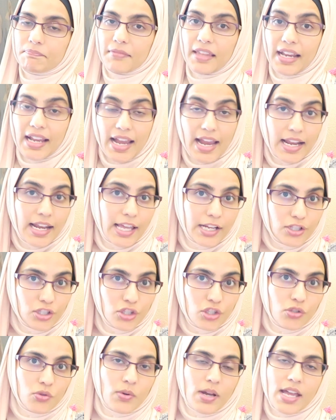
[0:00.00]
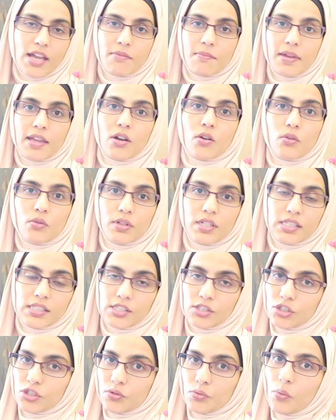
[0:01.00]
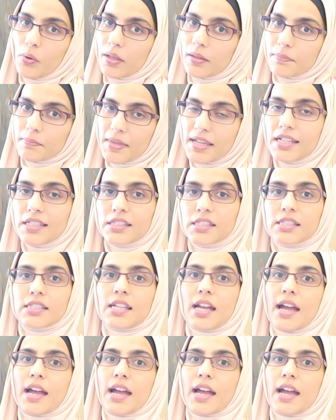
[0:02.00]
Like I like to do, I have my own essential oil mix.